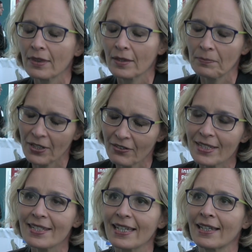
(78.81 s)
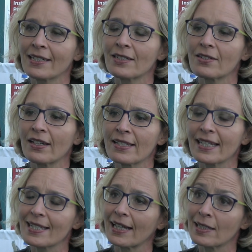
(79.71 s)
the previous standard,
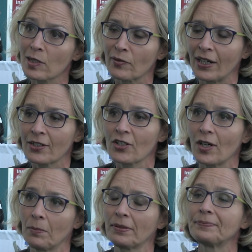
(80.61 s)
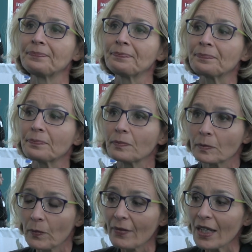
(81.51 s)
6 cycles of R-CHOP.
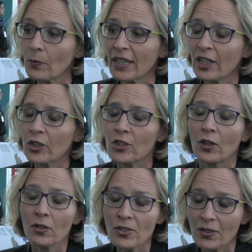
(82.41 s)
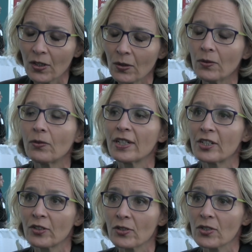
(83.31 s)
We could also
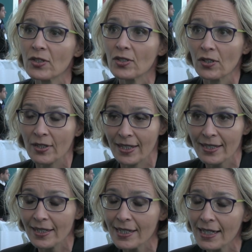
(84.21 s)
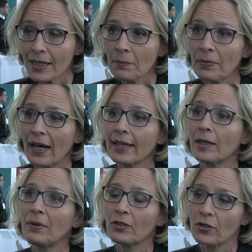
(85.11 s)
reduce toxicity by
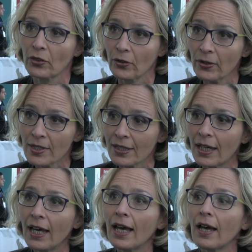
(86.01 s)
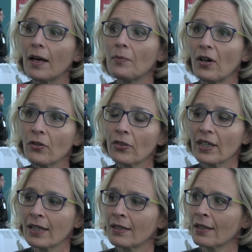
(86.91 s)
about a third, both
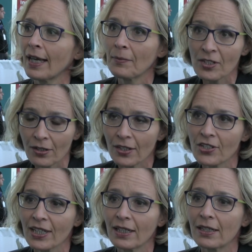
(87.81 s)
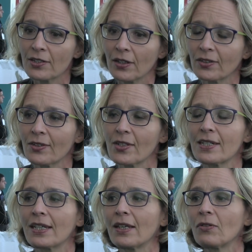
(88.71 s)
in hematological
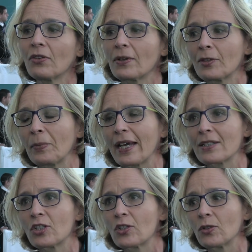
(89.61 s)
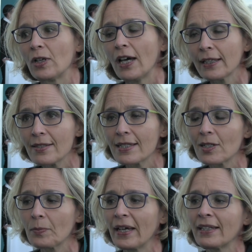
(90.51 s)
toxicity with respect to
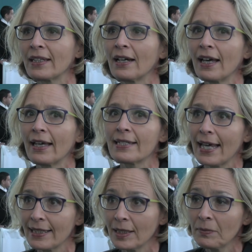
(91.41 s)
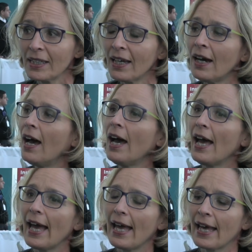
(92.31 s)
leukocytopenia and anemia,
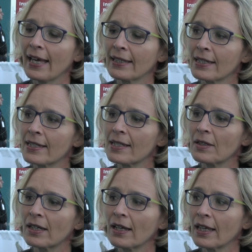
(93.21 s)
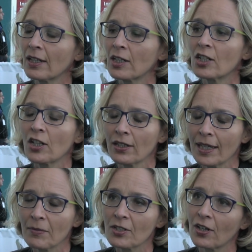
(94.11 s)
and in
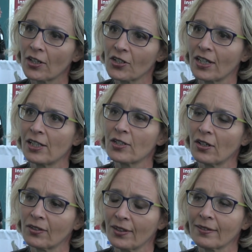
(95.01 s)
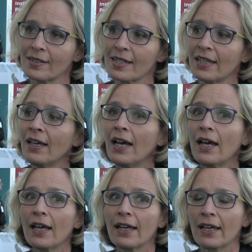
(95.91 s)
non-hematological toxicity.
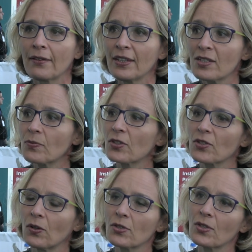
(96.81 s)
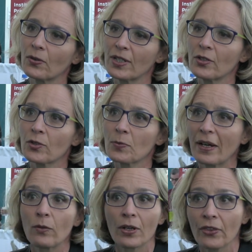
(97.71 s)
This was also reduced
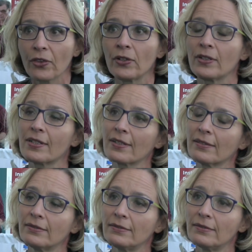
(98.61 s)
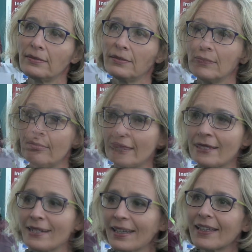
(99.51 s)
by one third.
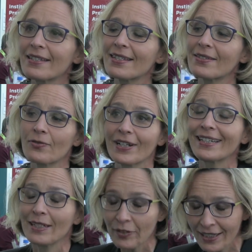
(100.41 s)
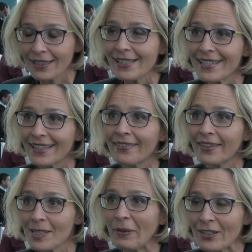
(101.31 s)
Movement is really difficult
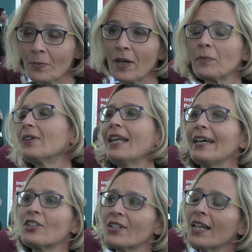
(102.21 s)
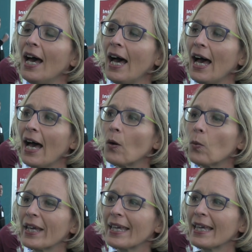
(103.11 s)
in this patient population.
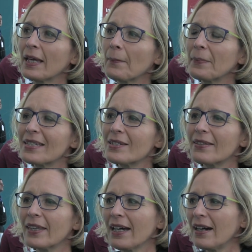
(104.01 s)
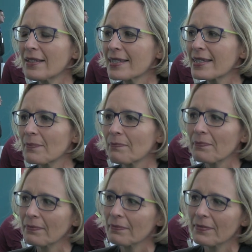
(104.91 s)
But there are
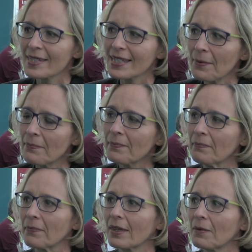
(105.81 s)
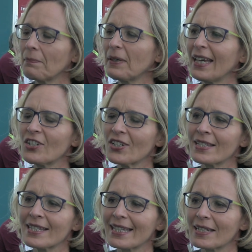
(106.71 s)
some
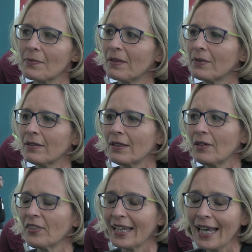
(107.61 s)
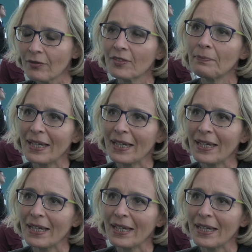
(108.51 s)
patients that, if they are